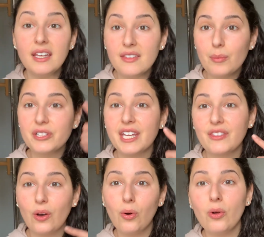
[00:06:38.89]
and then we'll
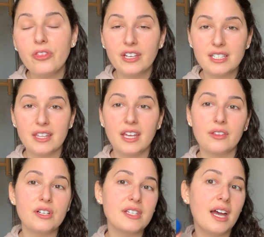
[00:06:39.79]
take the whole thing to the
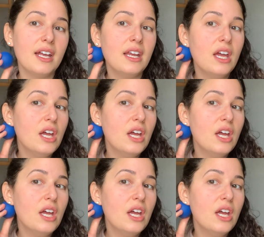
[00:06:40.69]
other side.